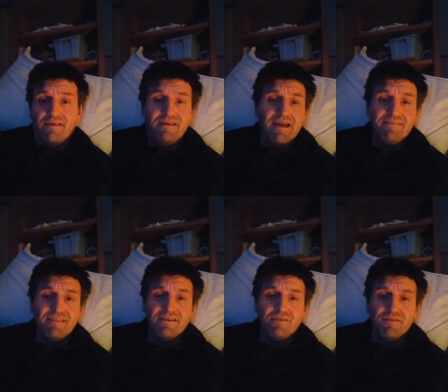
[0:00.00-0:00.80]
Didn't have
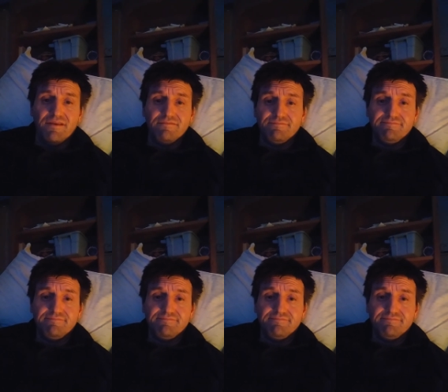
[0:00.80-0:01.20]
anything to do with it.